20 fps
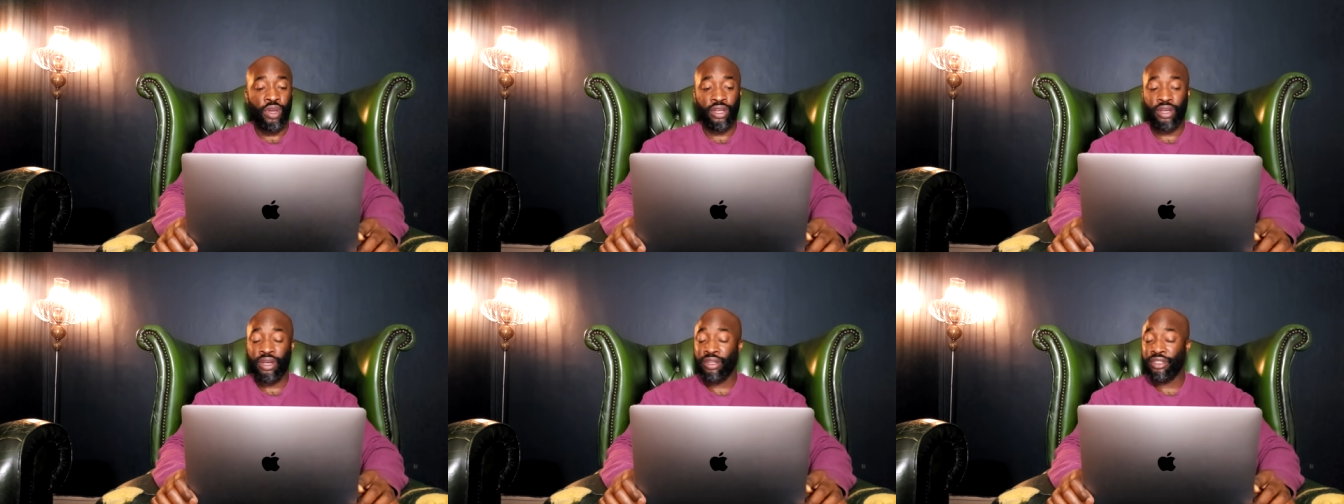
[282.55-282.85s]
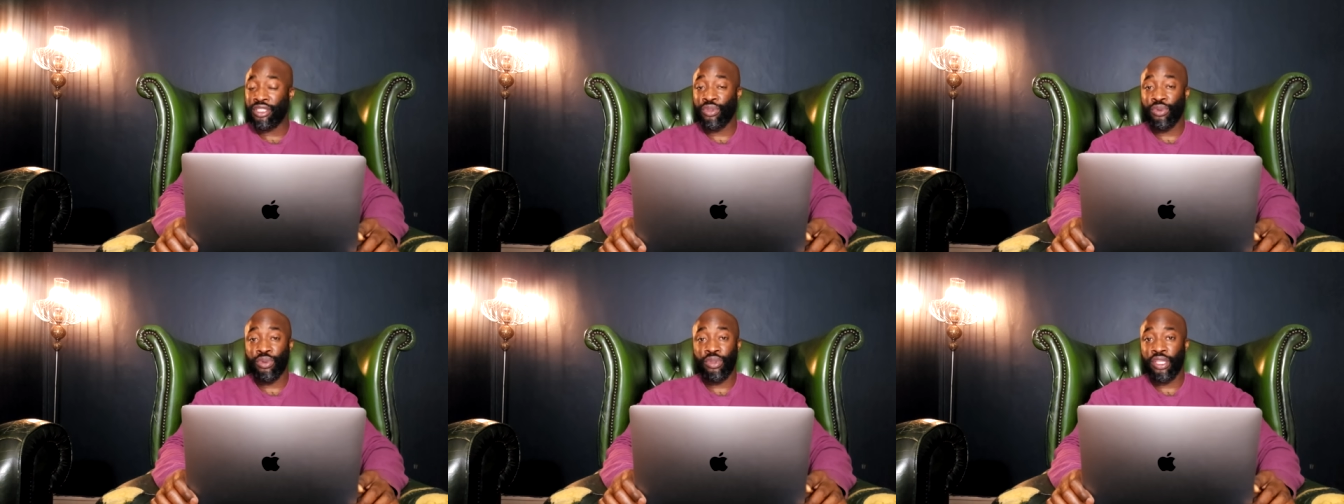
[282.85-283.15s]
And I
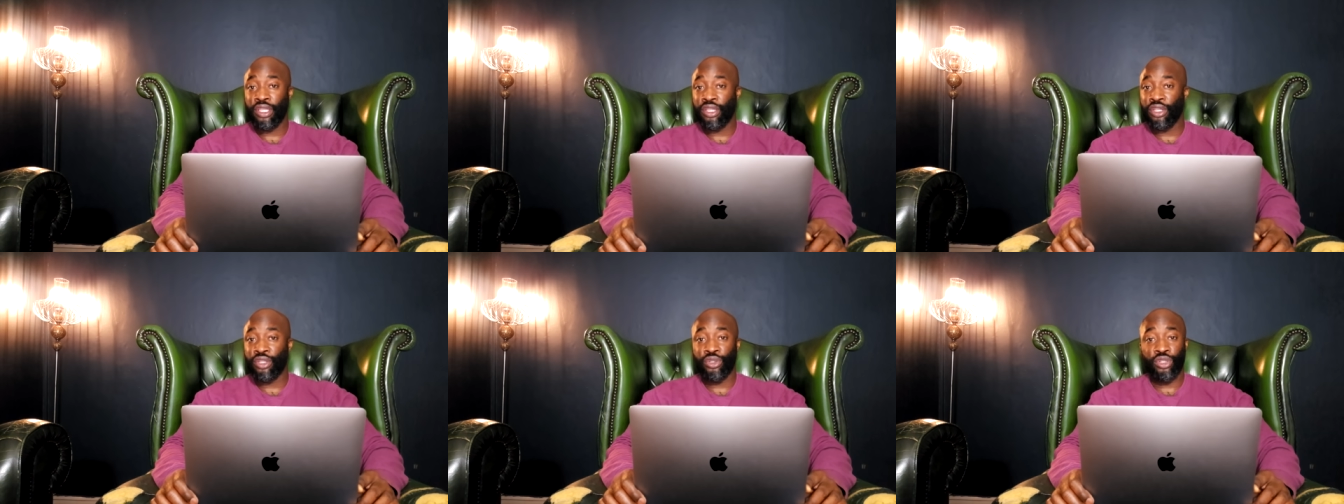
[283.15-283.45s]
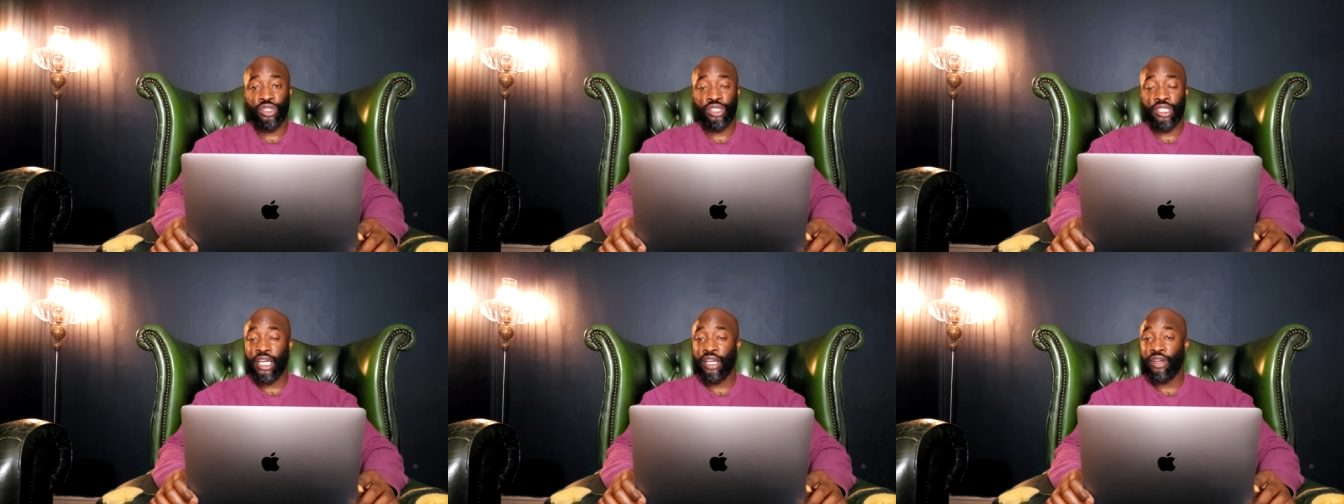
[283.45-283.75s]
still think the
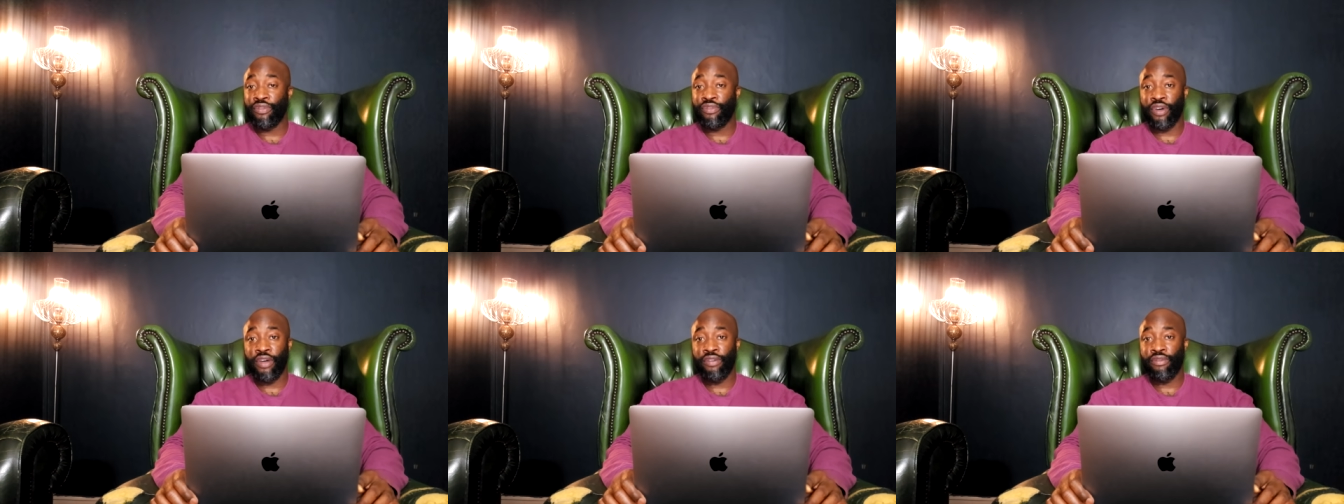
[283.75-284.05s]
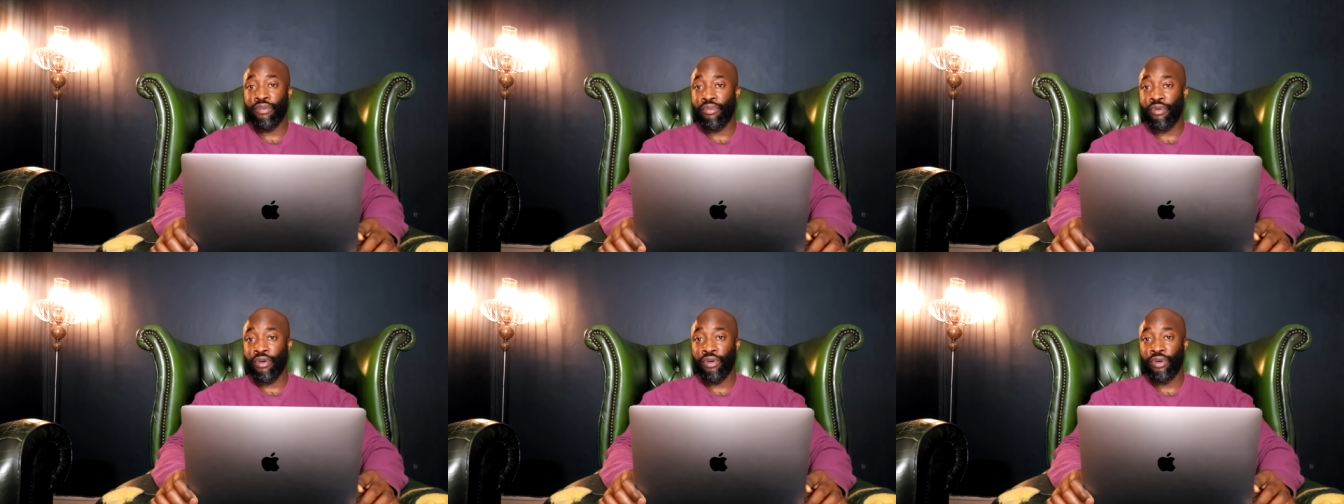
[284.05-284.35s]
Josh Taylor fight
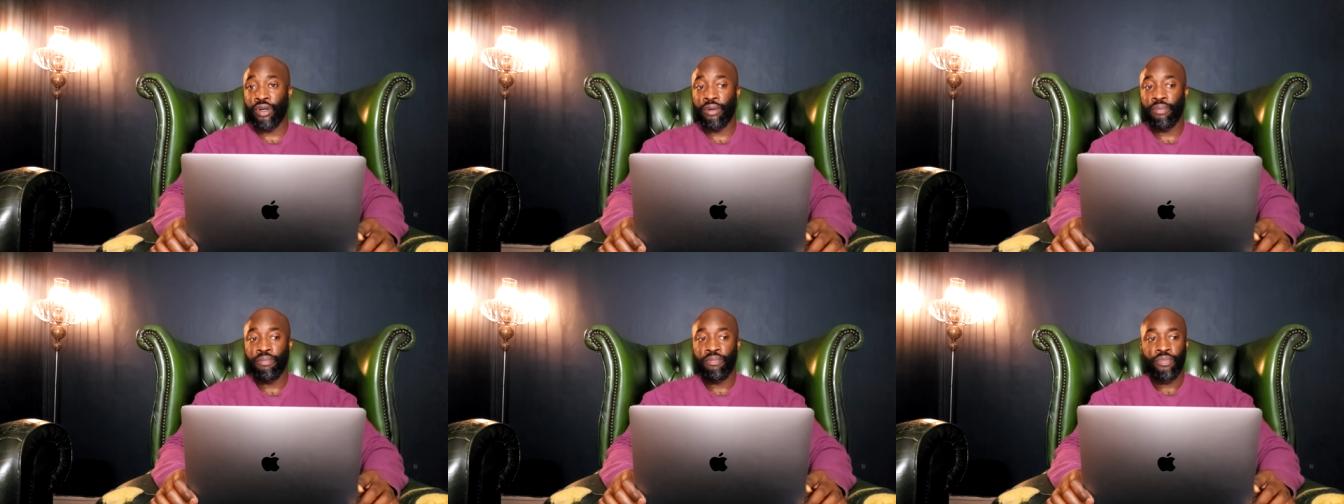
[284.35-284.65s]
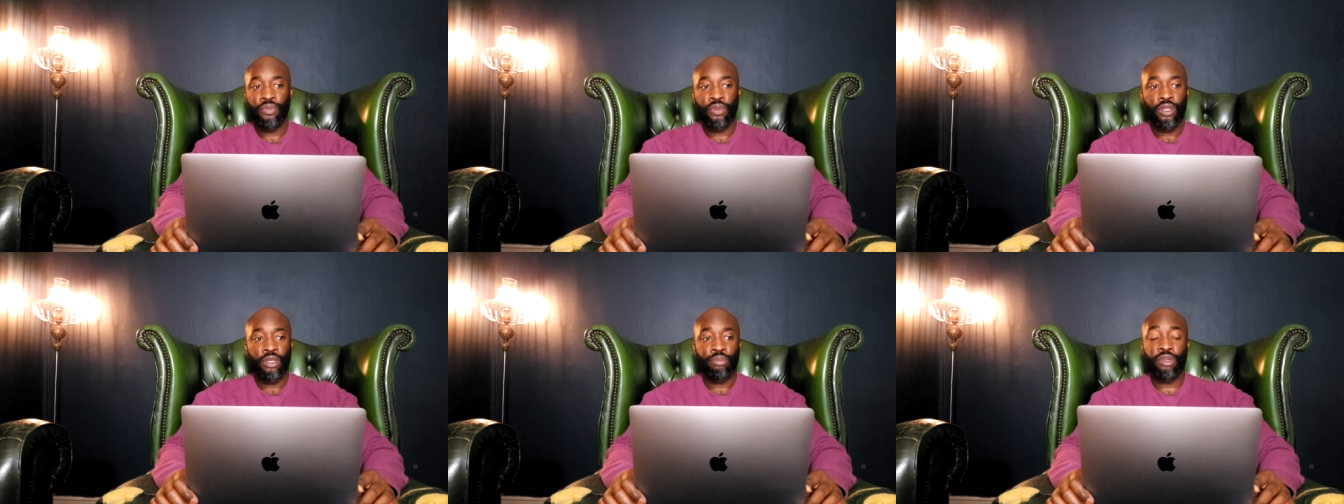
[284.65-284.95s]
for Broner,
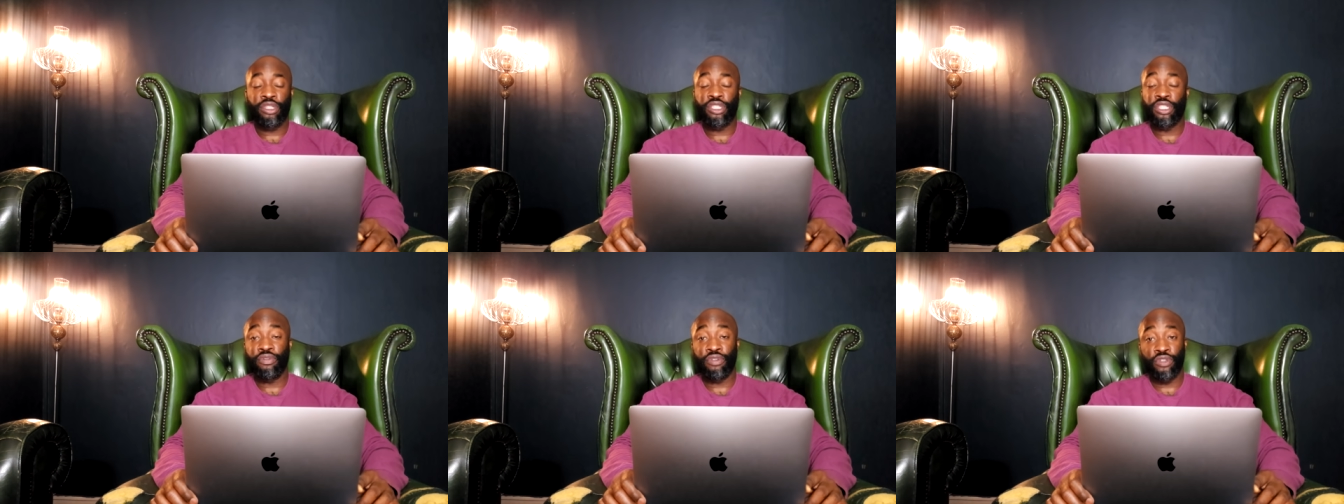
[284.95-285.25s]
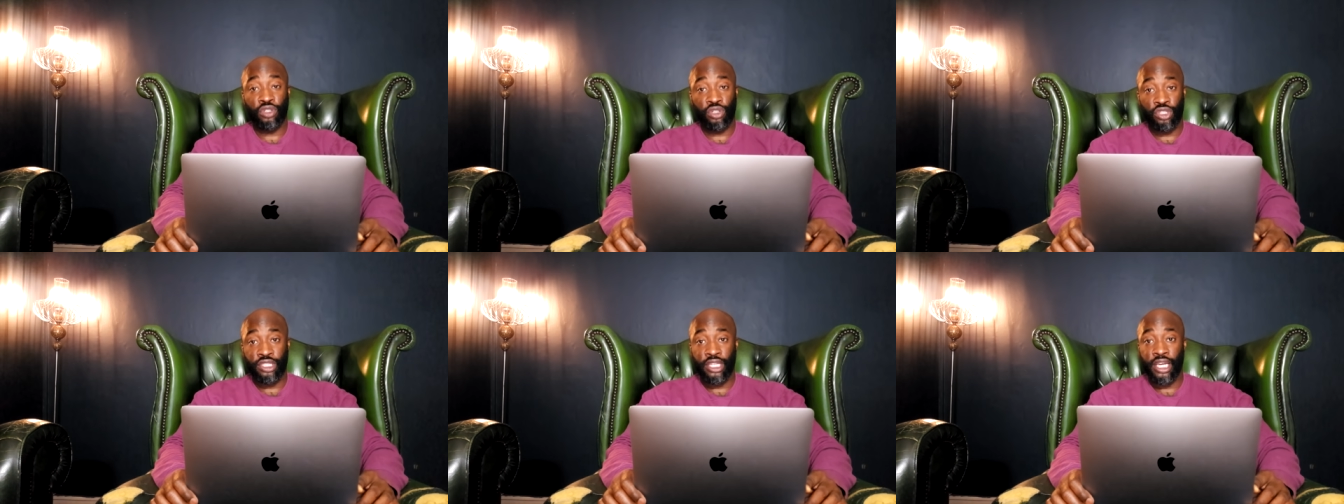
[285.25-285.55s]
especially for
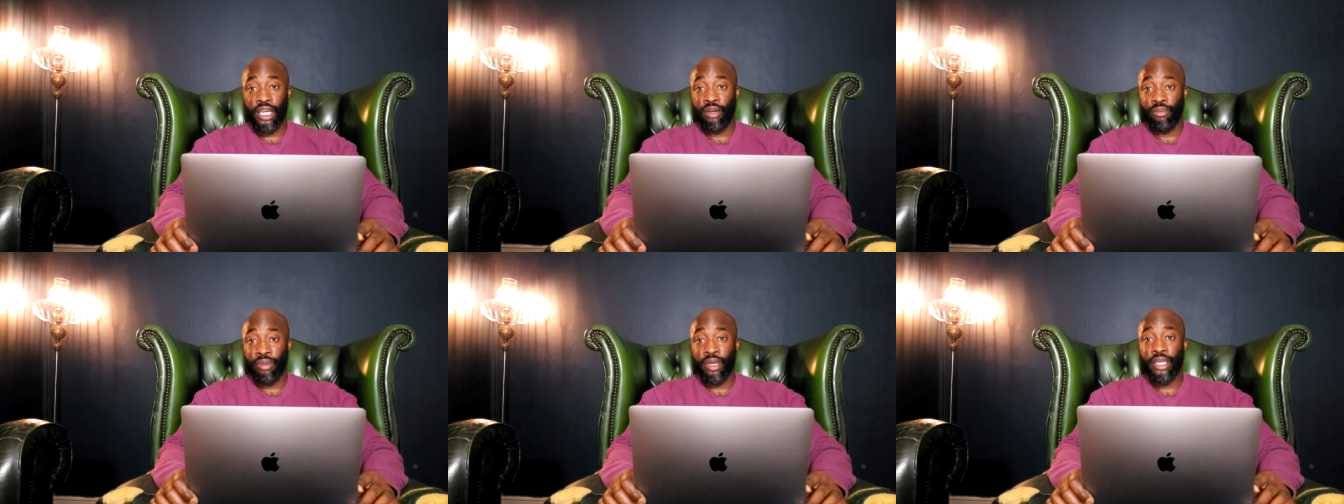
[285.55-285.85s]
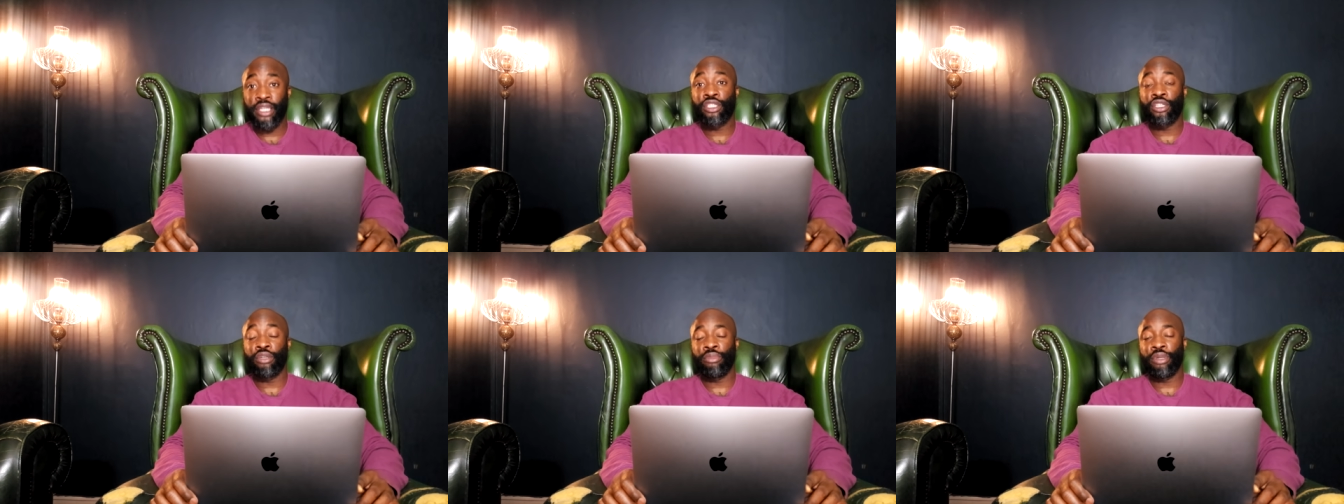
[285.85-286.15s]
Josh Taylor,
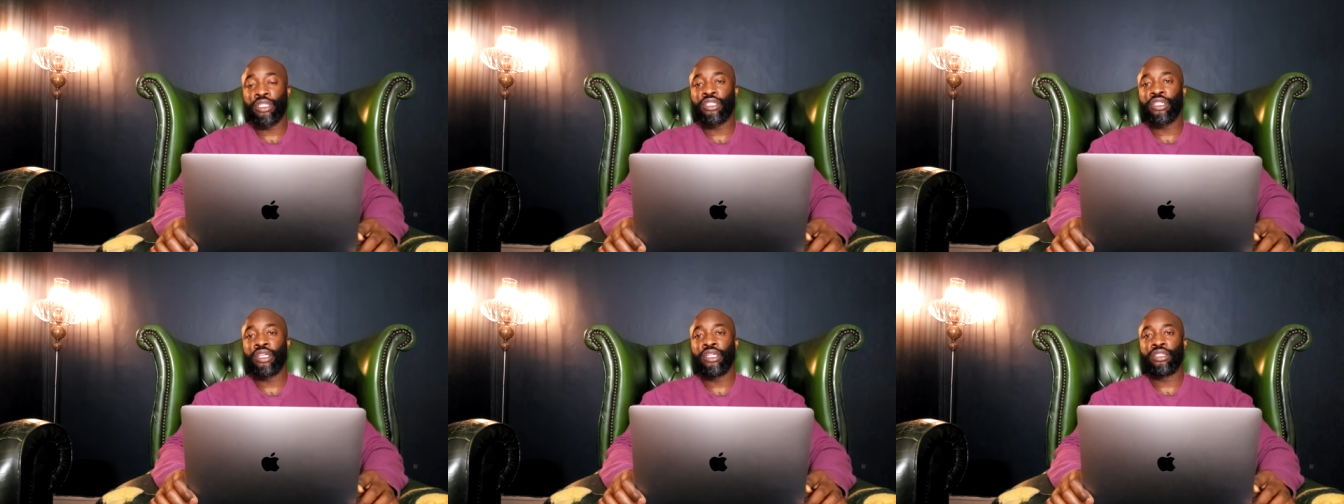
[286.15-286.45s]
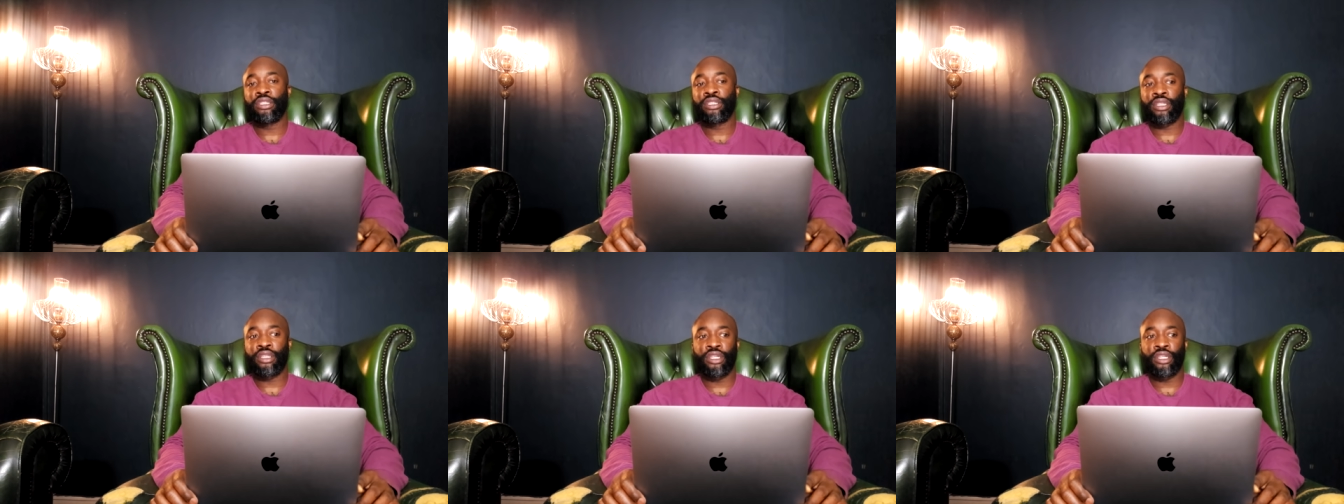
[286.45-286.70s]
makes so much sense.